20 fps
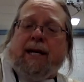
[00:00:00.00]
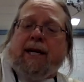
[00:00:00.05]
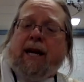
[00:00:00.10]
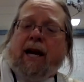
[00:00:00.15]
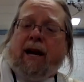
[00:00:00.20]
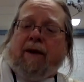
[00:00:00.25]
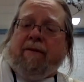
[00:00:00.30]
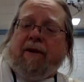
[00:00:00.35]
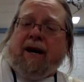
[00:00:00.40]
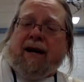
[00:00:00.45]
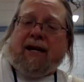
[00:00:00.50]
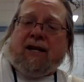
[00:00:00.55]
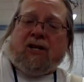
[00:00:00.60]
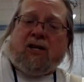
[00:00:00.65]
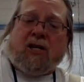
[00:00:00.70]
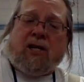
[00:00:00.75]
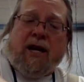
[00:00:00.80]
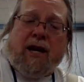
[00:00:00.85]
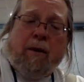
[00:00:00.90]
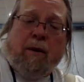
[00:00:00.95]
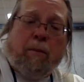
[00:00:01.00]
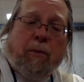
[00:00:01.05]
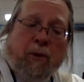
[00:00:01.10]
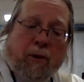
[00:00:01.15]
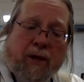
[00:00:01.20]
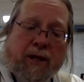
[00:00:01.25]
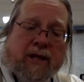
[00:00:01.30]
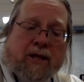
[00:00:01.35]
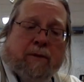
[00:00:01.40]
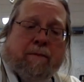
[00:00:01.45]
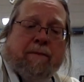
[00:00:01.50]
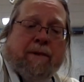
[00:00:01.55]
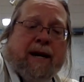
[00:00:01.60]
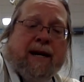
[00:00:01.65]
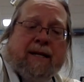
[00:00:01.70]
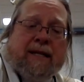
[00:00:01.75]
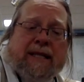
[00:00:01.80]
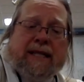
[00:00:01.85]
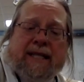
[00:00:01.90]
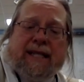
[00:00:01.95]
I've got a sample that's
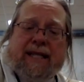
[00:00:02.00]
about